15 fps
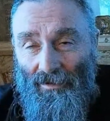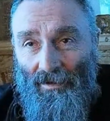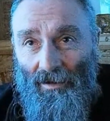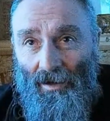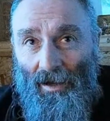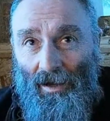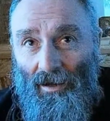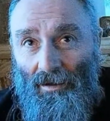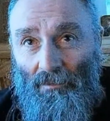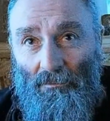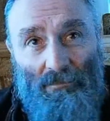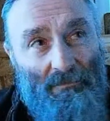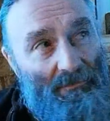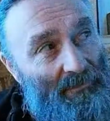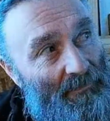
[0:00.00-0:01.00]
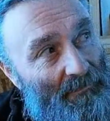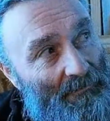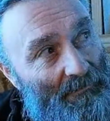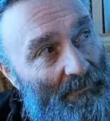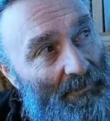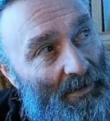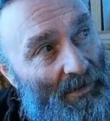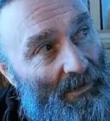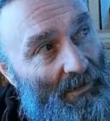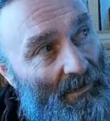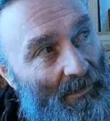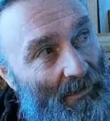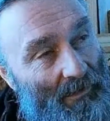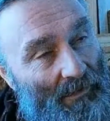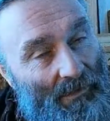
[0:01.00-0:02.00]

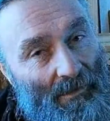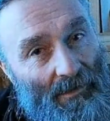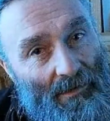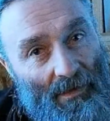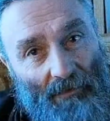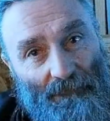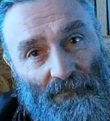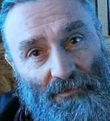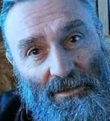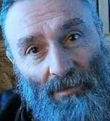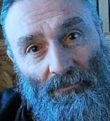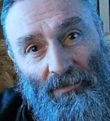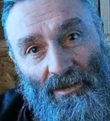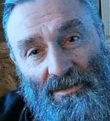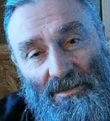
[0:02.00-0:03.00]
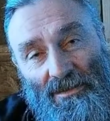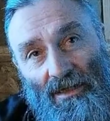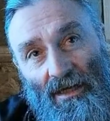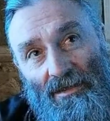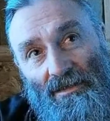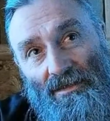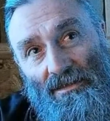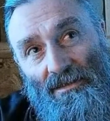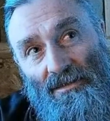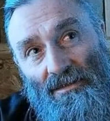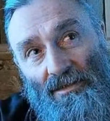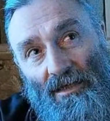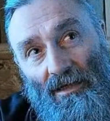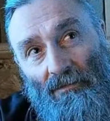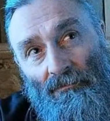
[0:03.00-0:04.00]
Yeah, for some reason I
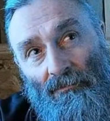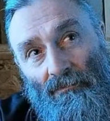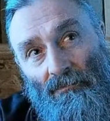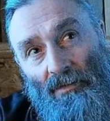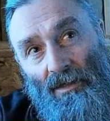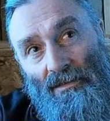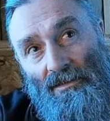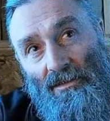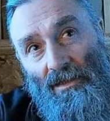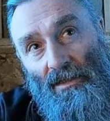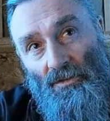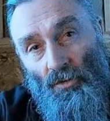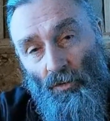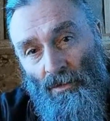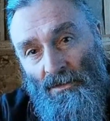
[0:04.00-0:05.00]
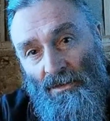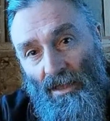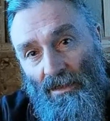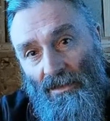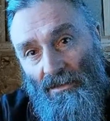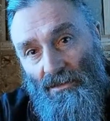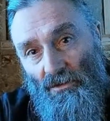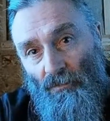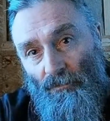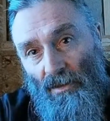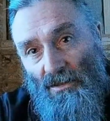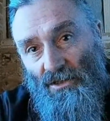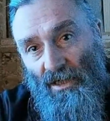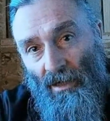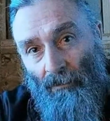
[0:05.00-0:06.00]
just it's almost like there's too
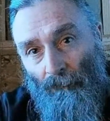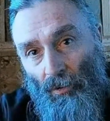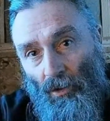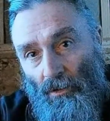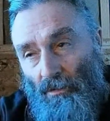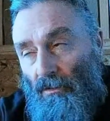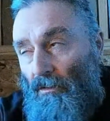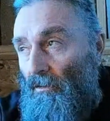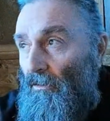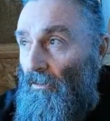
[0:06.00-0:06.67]
much input.